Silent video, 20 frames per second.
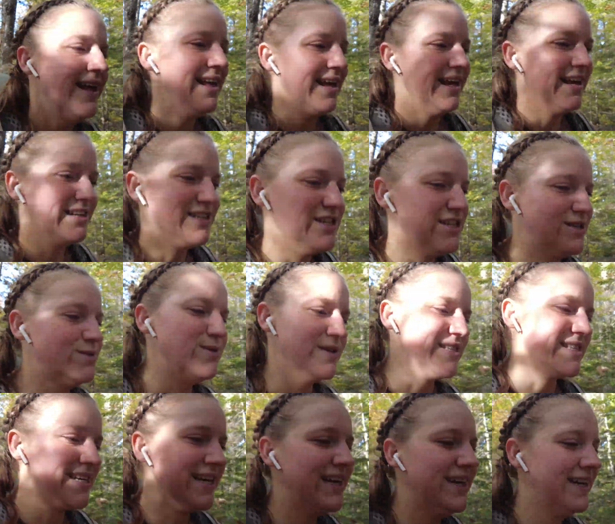it just
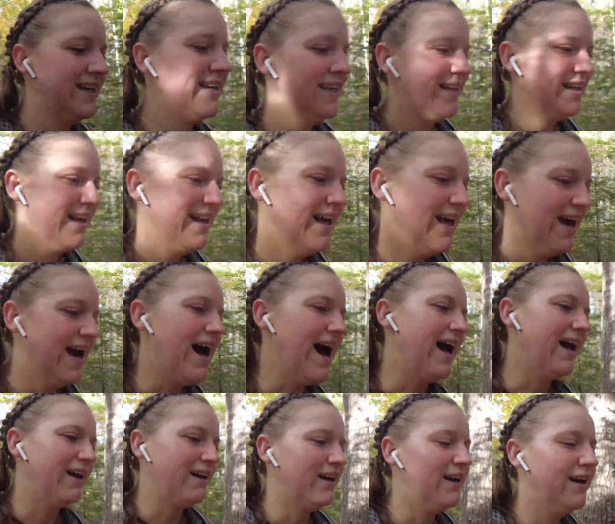was,
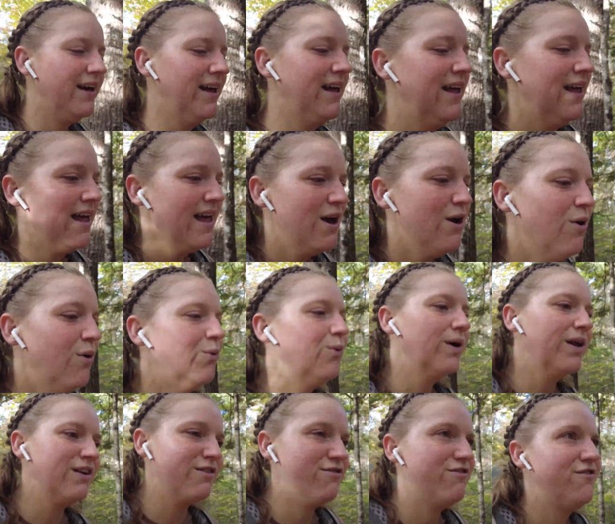I
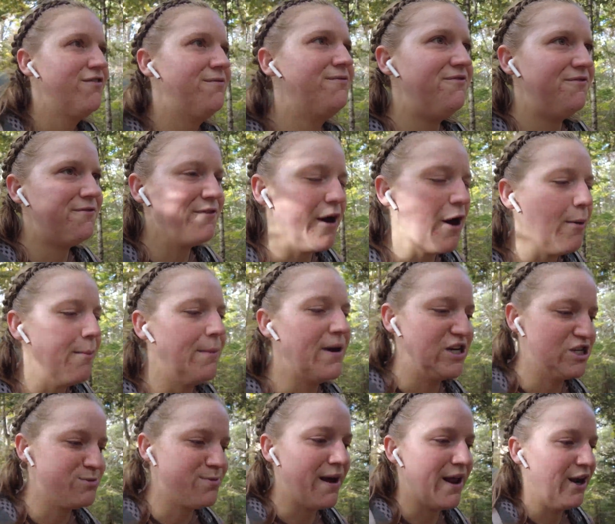would have felt
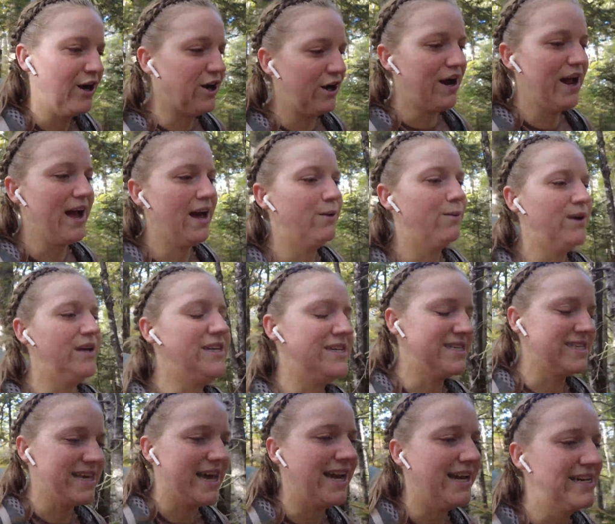much better had we
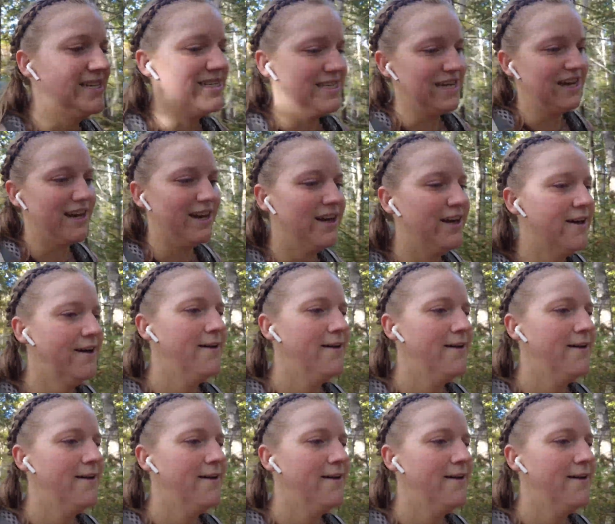decided to,